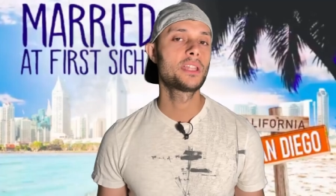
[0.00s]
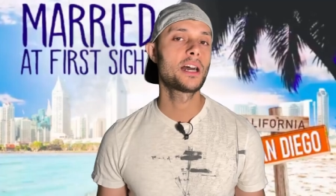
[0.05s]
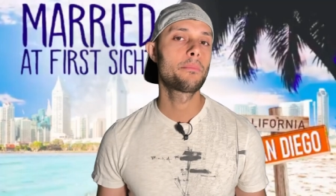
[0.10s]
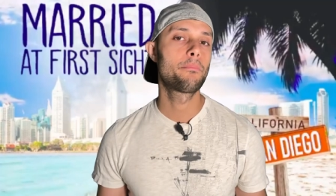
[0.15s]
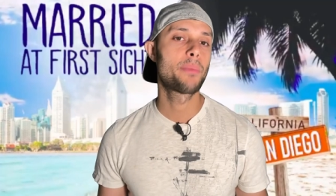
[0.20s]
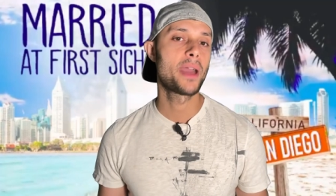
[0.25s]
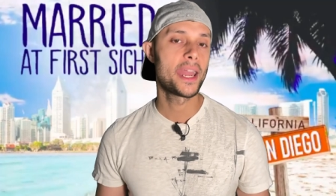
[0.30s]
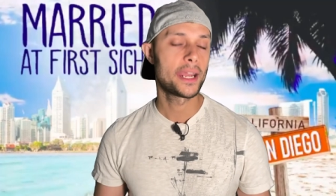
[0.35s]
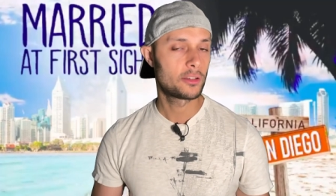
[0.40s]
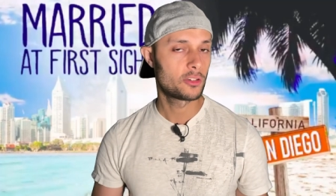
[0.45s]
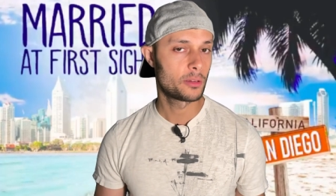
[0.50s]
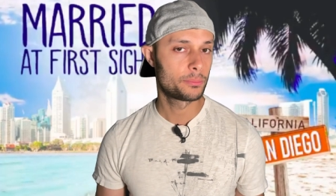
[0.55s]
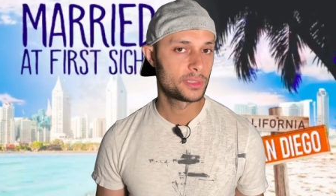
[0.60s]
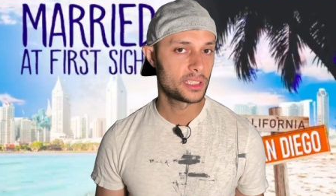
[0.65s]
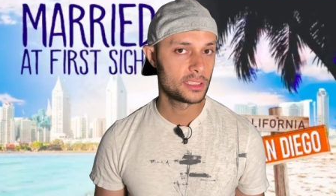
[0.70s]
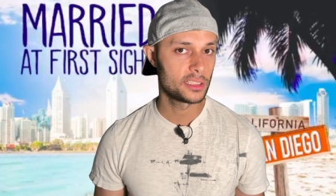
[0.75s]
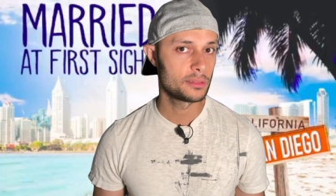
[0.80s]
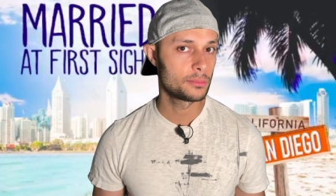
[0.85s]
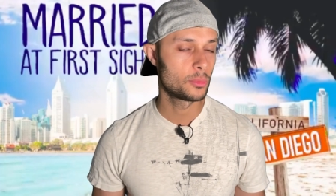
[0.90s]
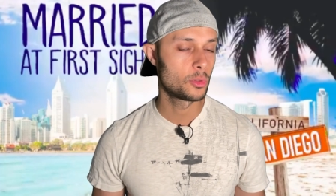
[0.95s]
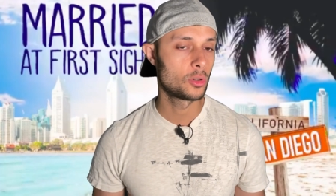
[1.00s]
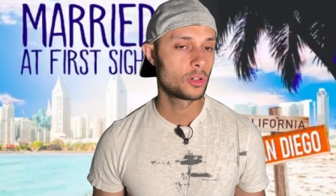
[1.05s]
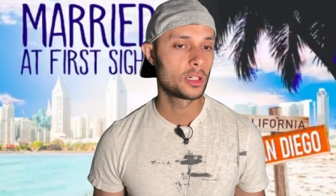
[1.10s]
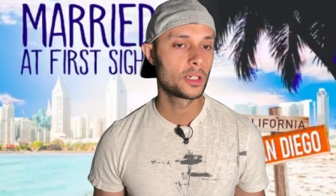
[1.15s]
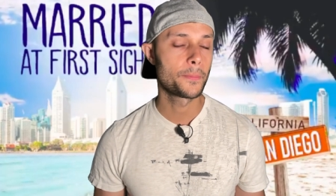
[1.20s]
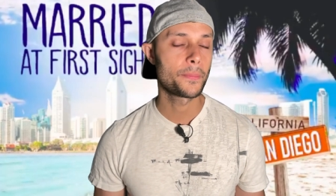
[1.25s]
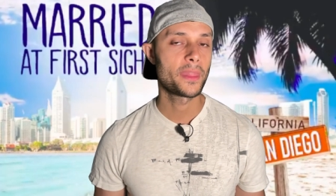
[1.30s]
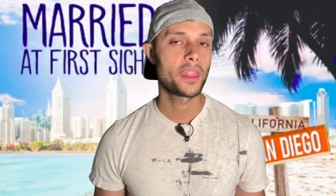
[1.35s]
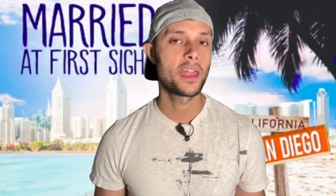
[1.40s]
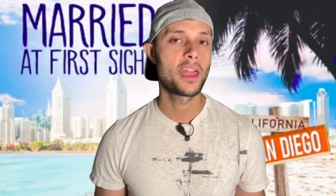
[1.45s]
not bankrupt
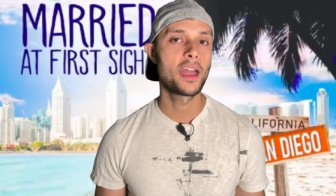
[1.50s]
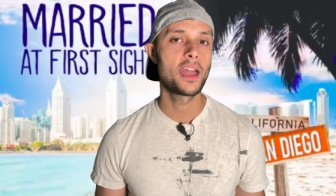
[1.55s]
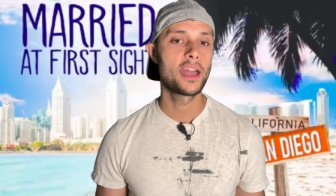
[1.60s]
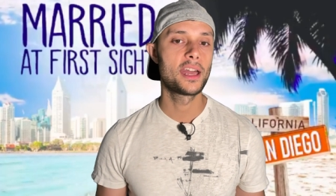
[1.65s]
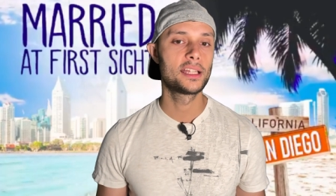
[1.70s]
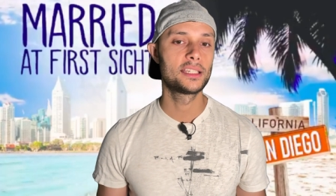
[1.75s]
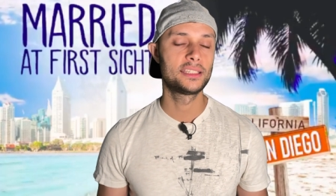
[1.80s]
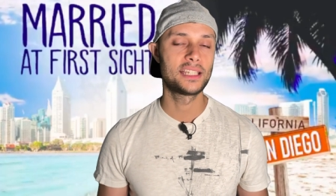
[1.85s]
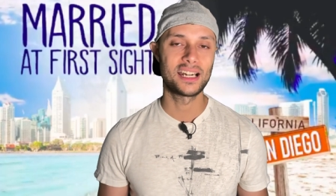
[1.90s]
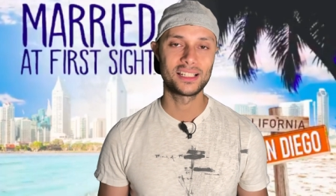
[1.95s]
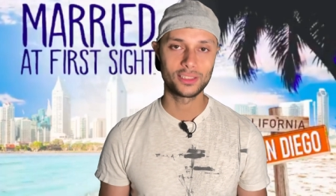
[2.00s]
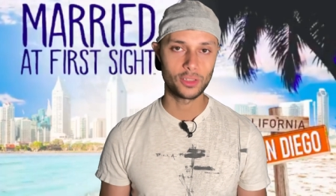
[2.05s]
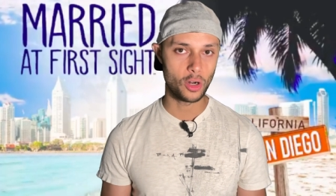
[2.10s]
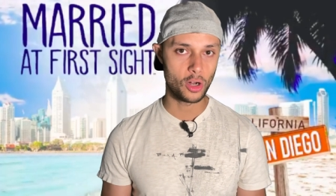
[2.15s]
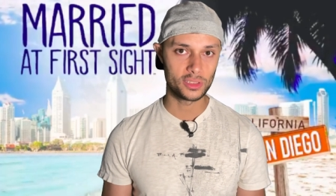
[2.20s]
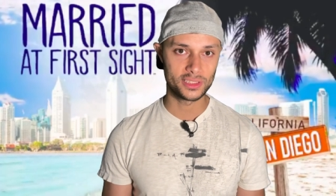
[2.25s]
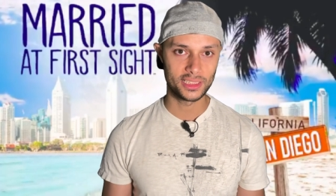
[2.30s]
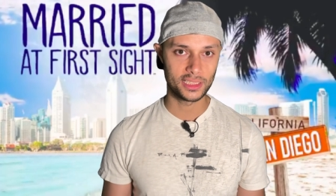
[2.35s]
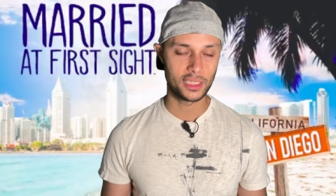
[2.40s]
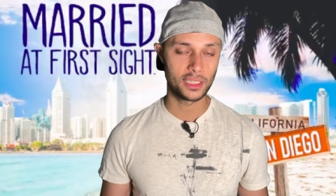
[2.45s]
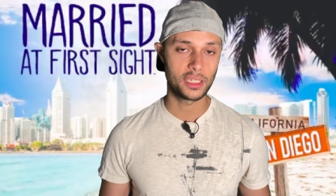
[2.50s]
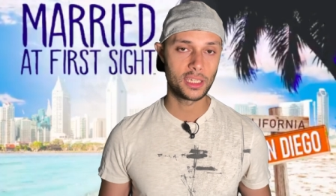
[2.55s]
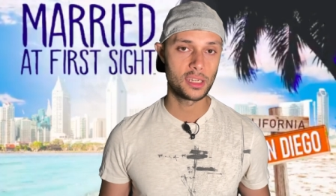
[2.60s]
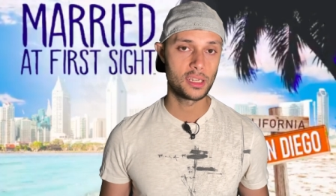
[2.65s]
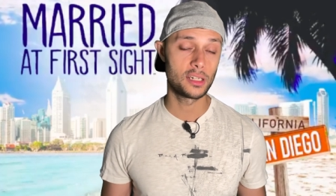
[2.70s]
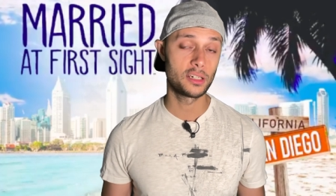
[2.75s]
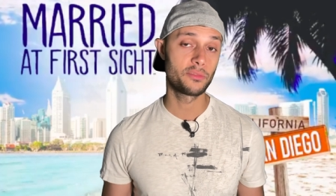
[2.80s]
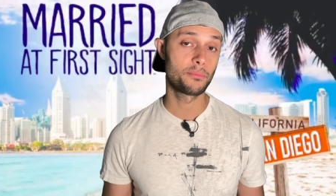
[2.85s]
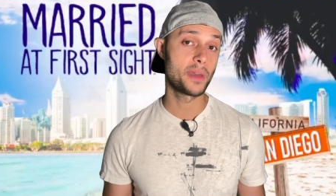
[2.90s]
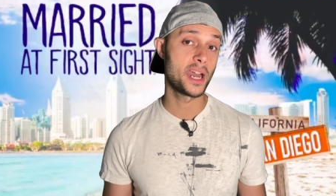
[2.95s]
anymore, and that's all taken
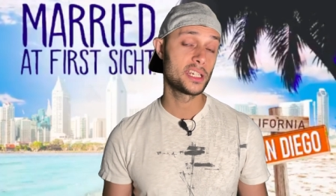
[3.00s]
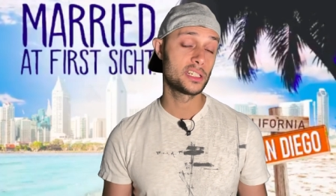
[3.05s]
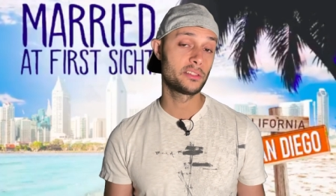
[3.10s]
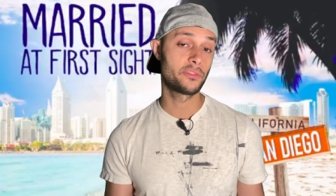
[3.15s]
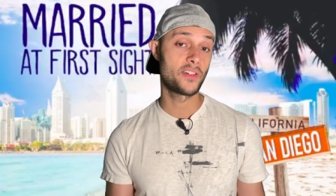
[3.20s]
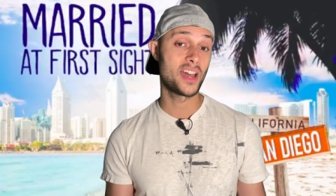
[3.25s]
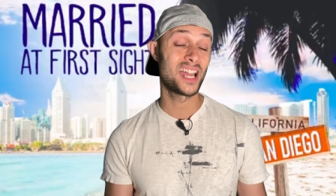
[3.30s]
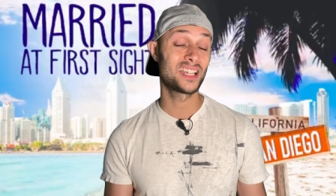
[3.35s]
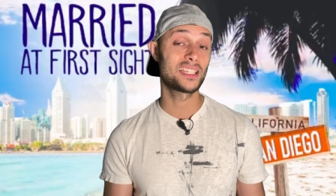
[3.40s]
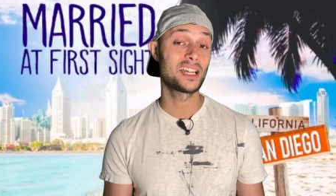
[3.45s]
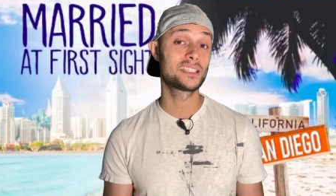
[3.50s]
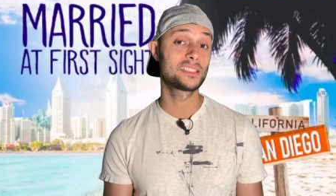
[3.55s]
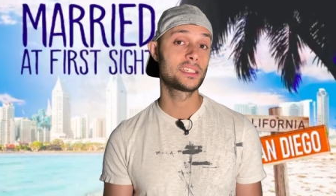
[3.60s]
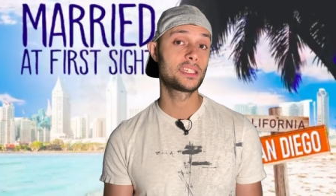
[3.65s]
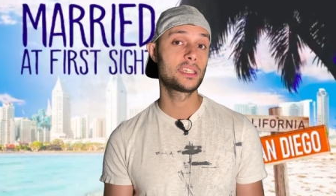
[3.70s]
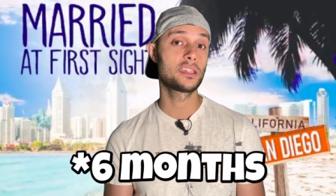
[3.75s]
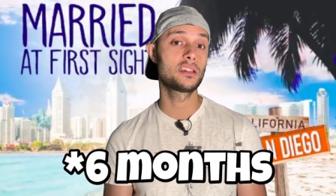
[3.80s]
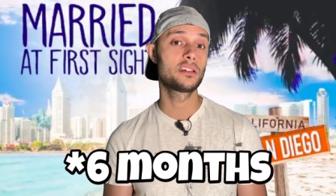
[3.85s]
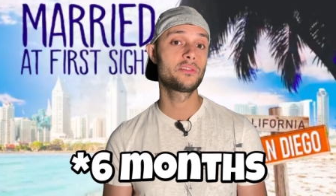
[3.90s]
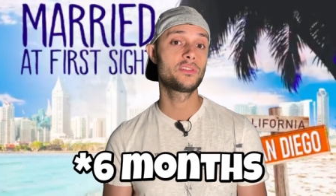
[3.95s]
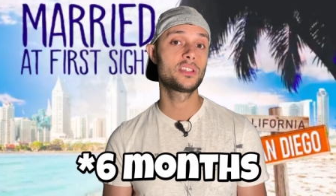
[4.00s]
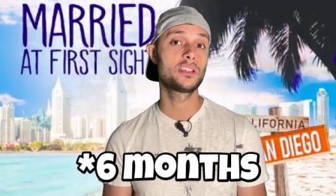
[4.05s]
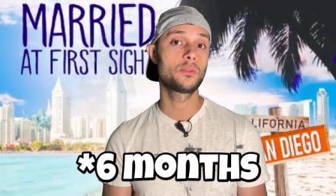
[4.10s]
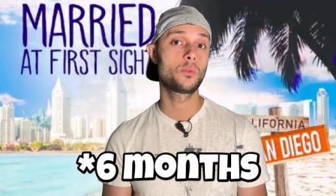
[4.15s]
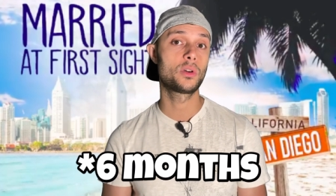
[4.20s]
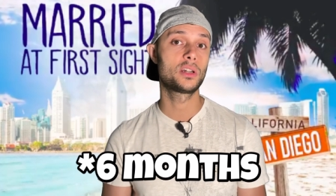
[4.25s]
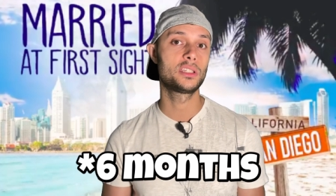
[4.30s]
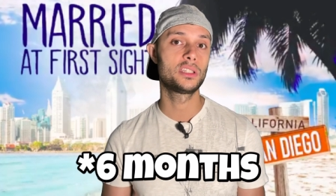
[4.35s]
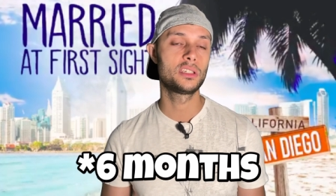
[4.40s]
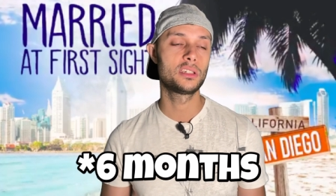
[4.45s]
care of. Matter of fact, I took care of it in
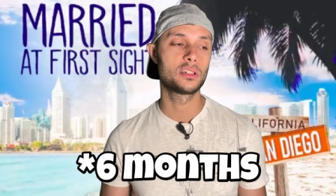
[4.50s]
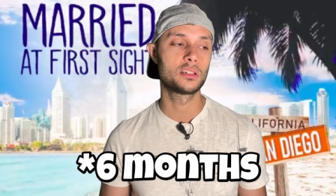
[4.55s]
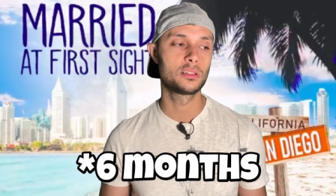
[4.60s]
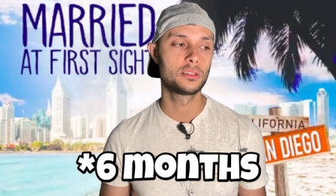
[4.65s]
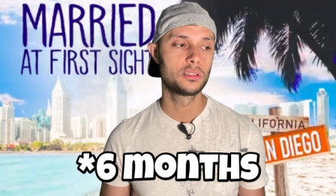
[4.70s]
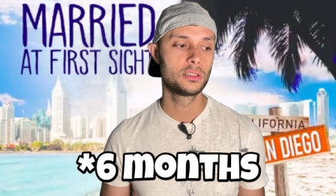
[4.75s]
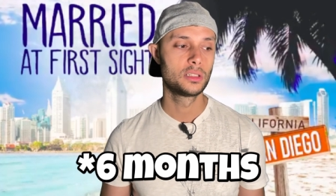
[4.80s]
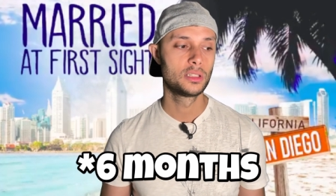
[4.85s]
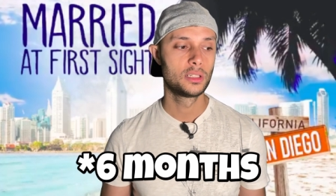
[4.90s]
1 year.